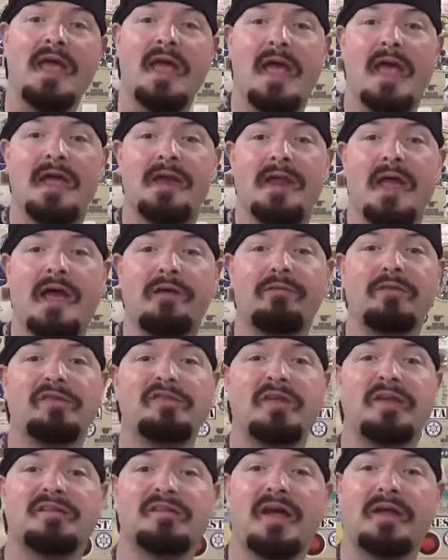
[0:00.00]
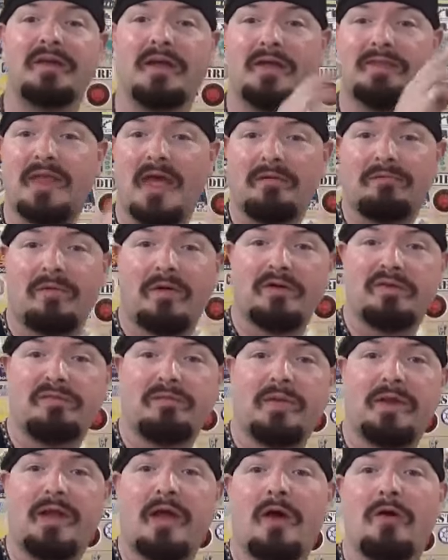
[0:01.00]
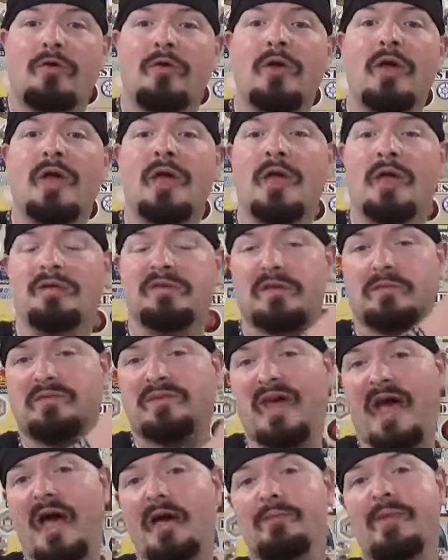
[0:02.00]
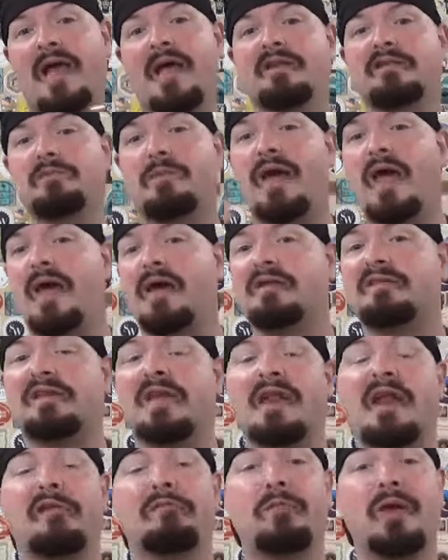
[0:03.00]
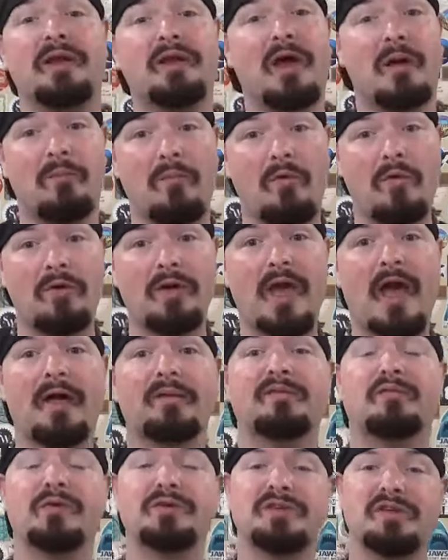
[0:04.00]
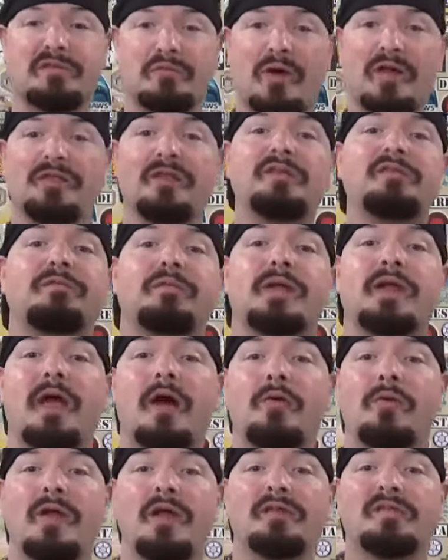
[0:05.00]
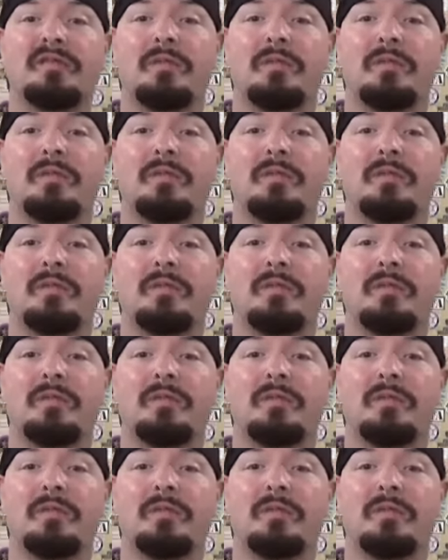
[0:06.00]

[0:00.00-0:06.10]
And ever since I've done that first video, some time has passed and I've picked up more knives, which is what this video is